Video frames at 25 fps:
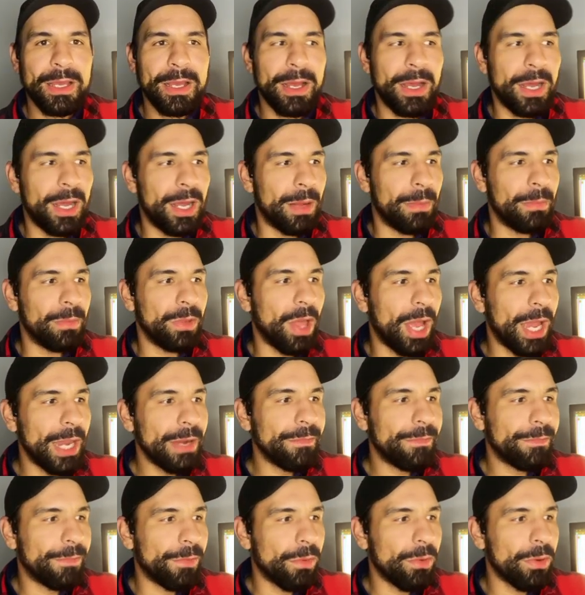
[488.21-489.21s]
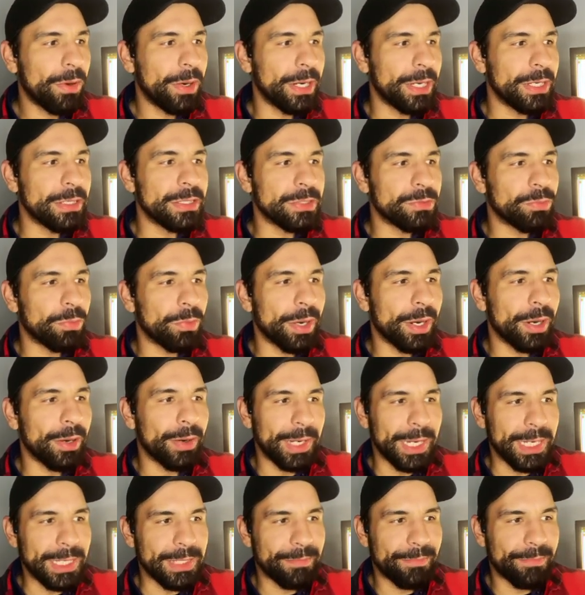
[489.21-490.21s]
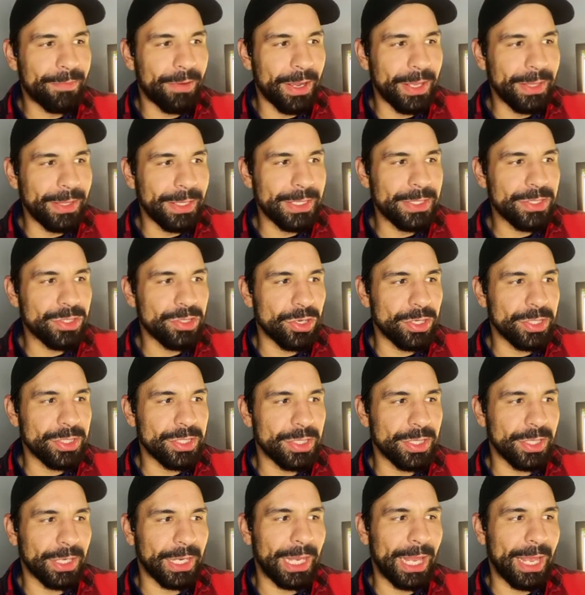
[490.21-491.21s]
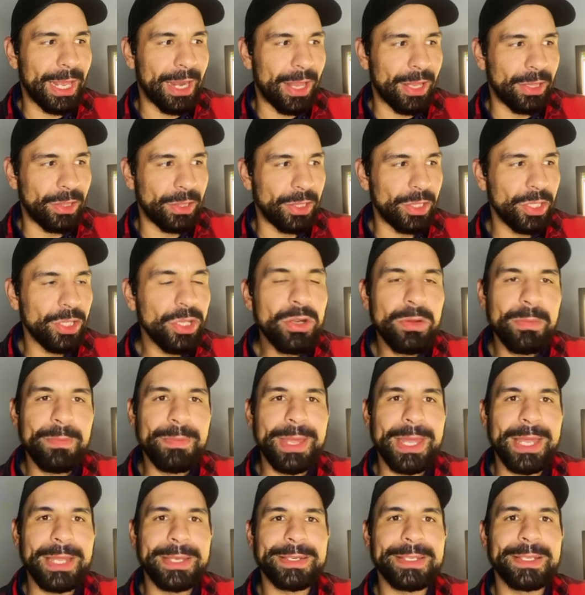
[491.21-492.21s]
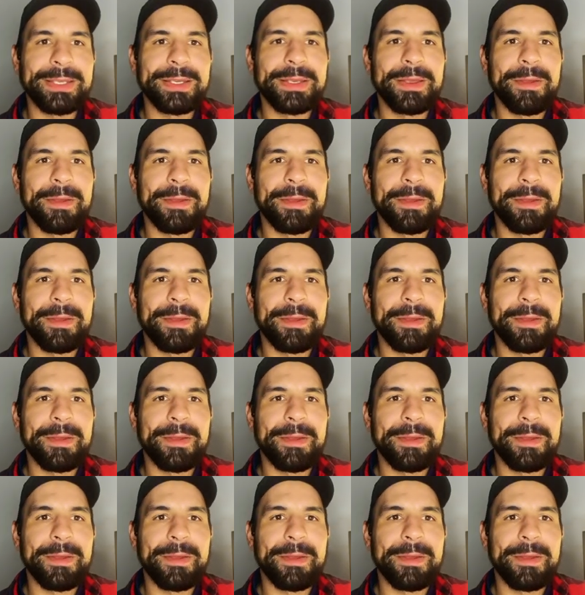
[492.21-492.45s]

Um, line four is where it finally starts to get a little bit